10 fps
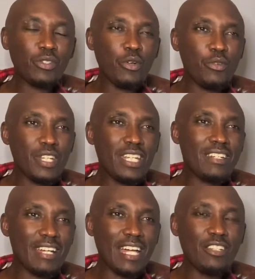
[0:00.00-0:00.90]
Korir
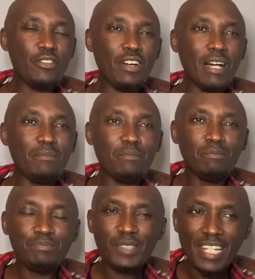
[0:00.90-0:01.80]
and your
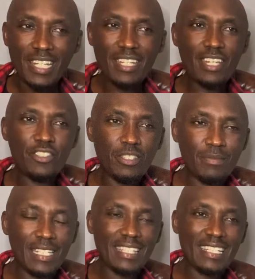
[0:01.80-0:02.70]
leadership in
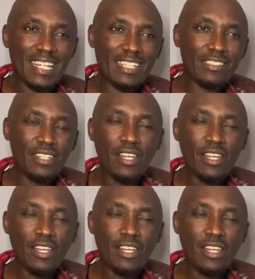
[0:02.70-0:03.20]
athletics,